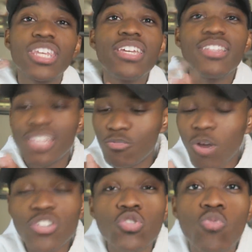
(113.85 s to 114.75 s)
the, the
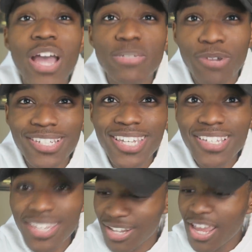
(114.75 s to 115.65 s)
Russell Westbrook
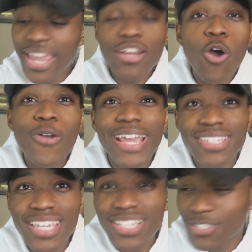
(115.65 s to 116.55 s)
season and
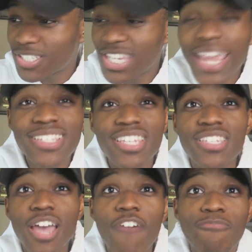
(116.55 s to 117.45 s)
OKC's
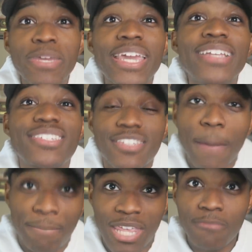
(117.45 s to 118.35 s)
chances of being
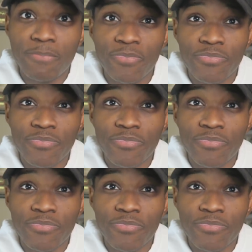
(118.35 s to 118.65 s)
something.